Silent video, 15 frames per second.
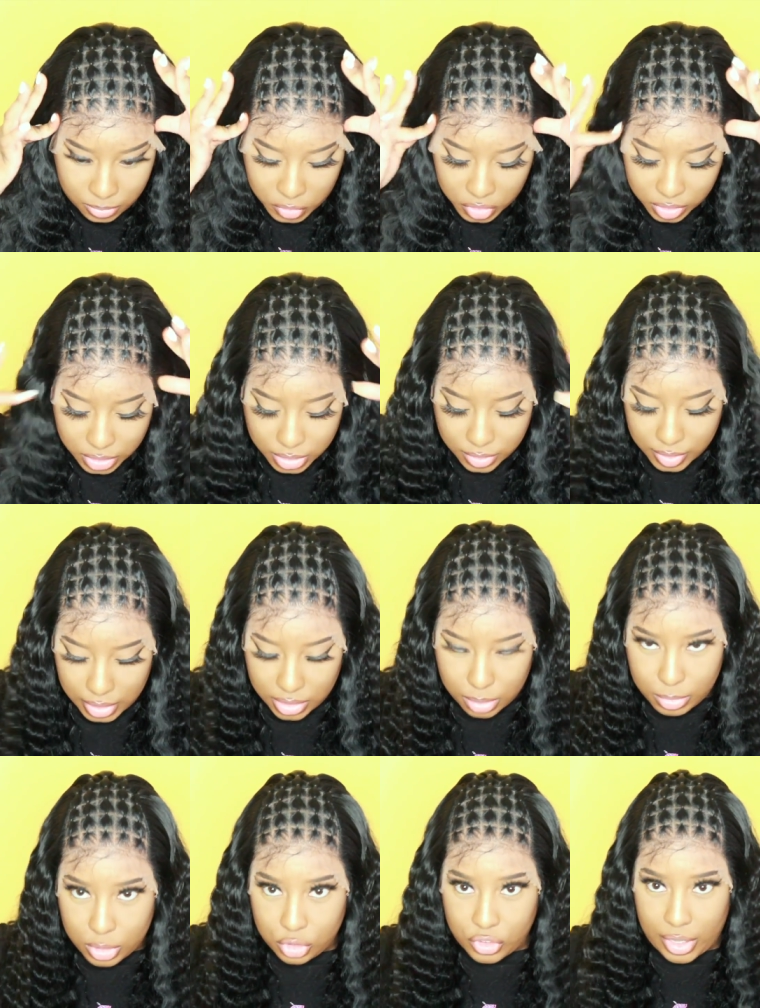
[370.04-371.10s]
I'm just gonna take the
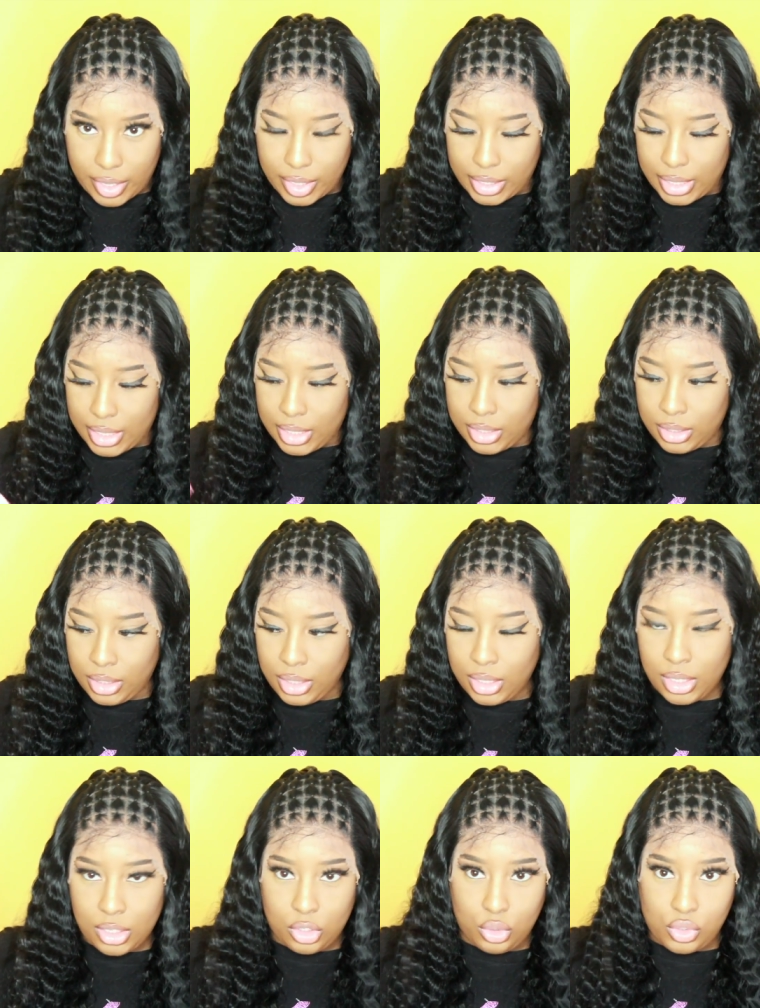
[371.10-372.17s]
blow dryer again,
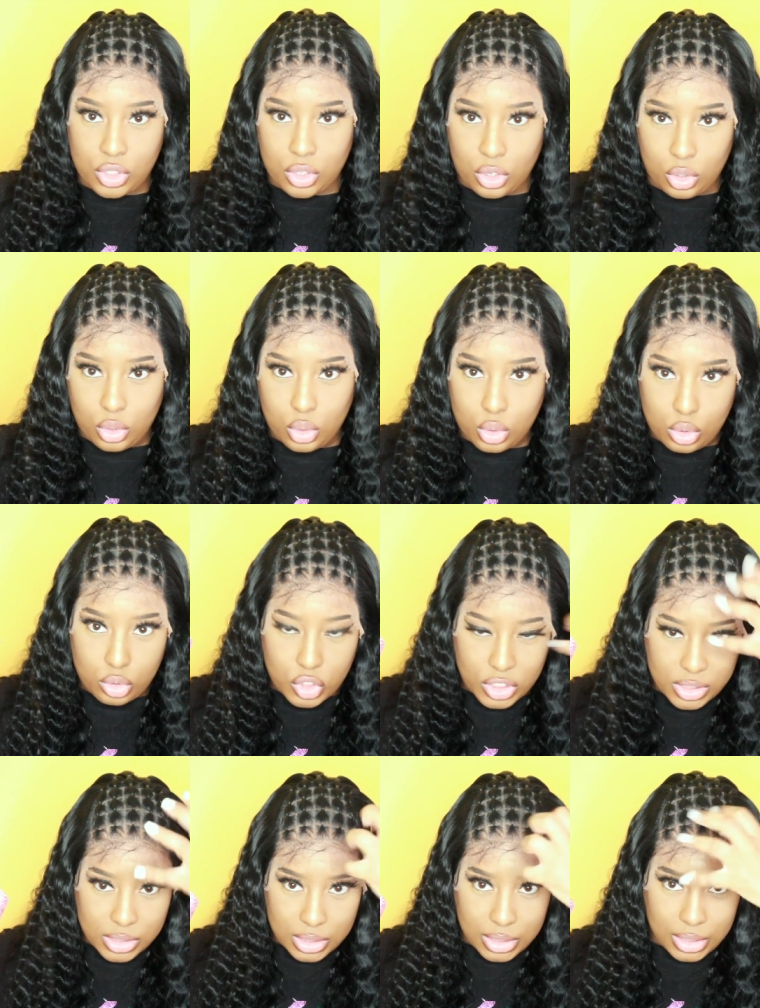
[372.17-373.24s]
use it on cool,
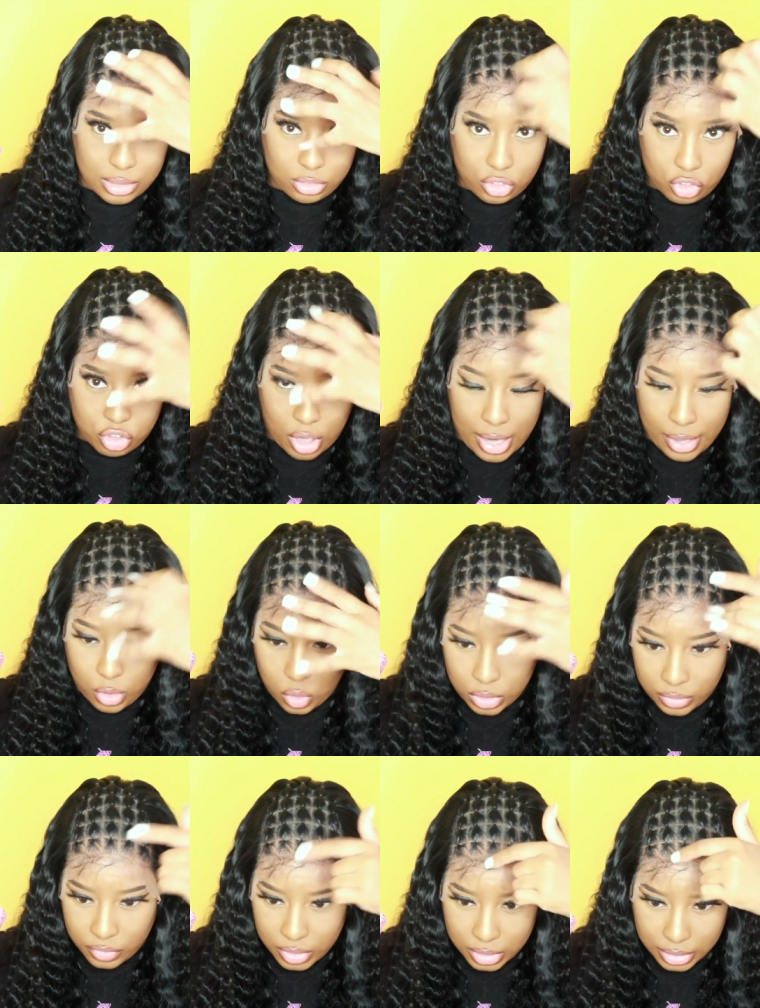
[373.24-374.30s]
just to dry all
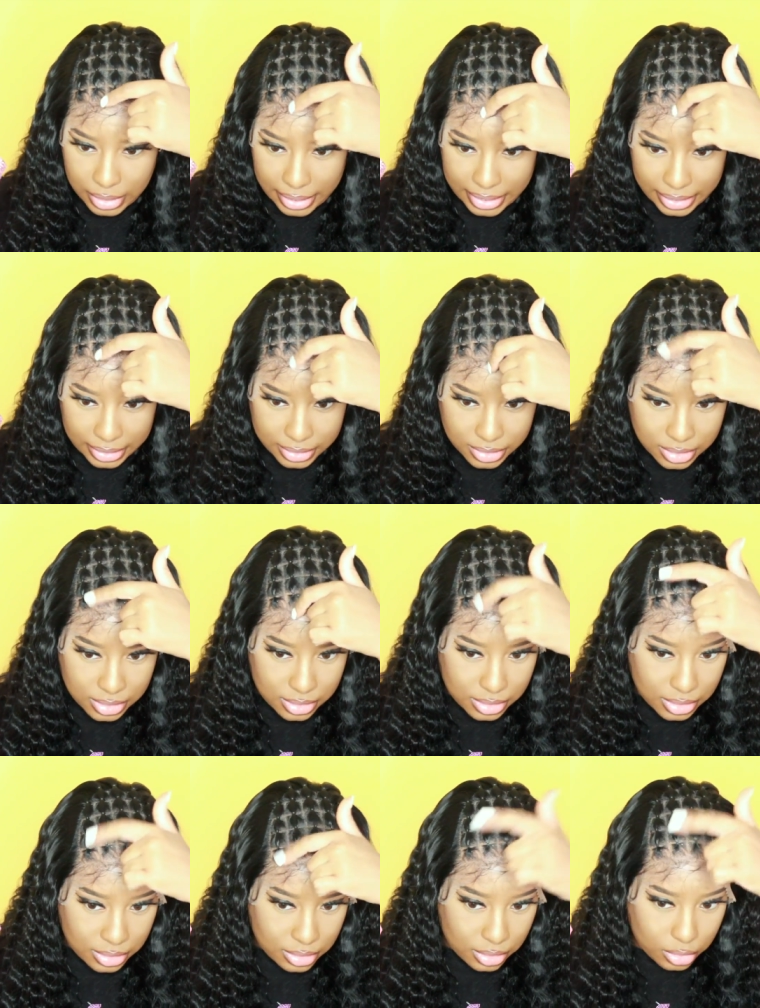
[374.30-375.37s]
of the, like I can
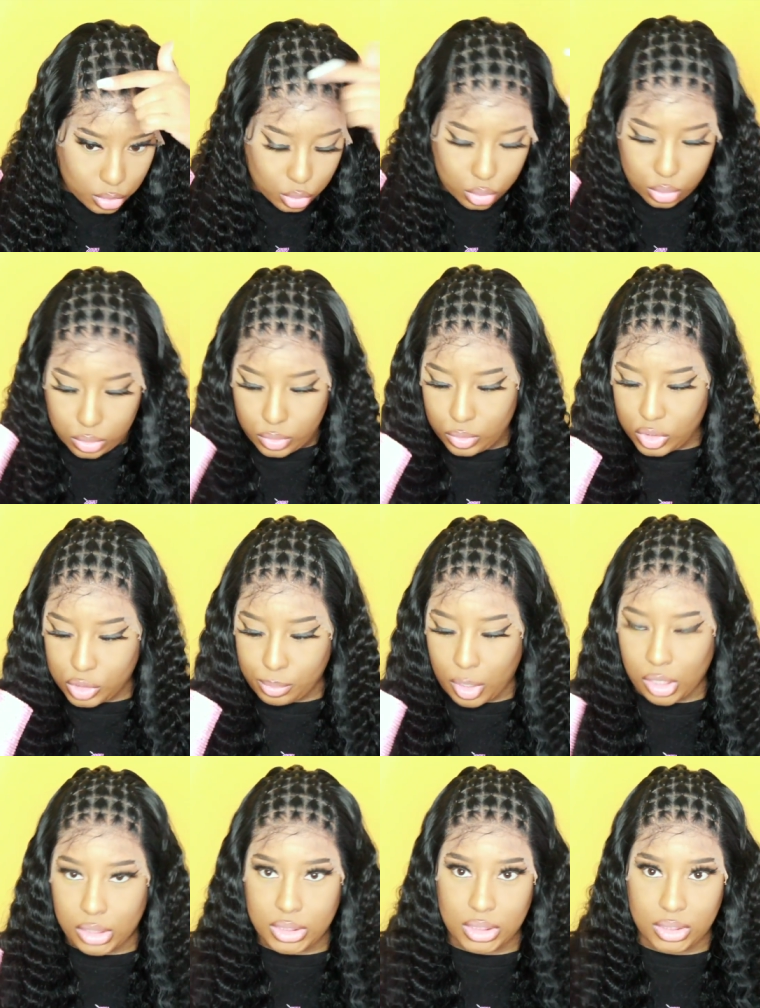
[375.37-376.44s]
see the little
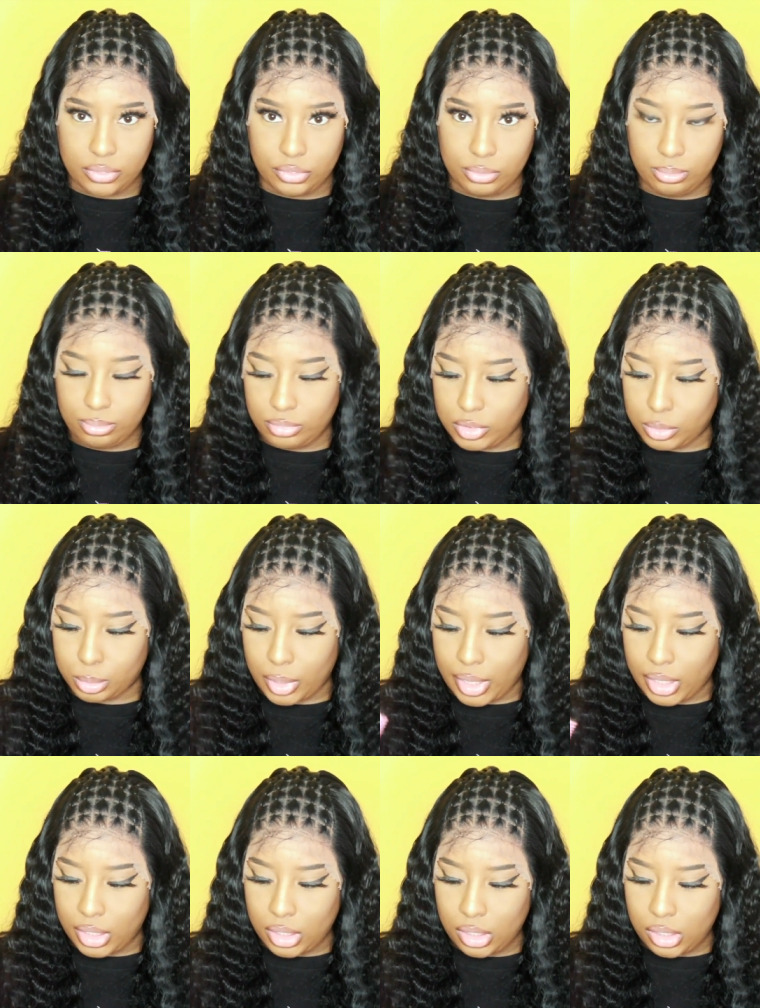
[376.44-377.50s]
sparks of
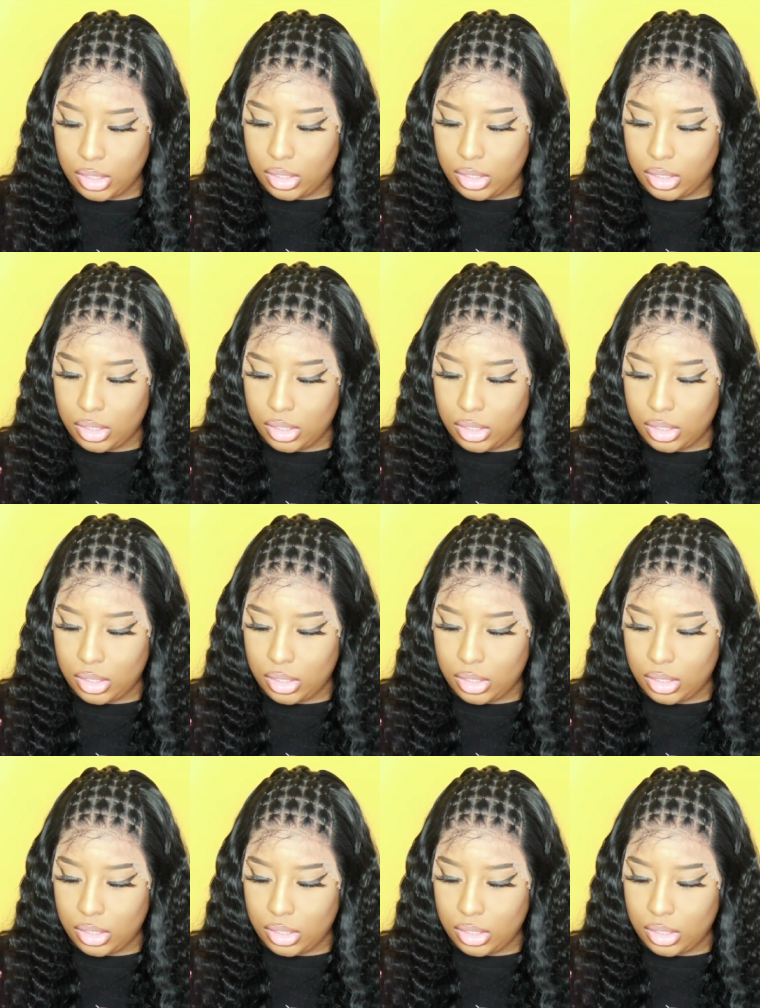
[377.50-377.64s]
spray.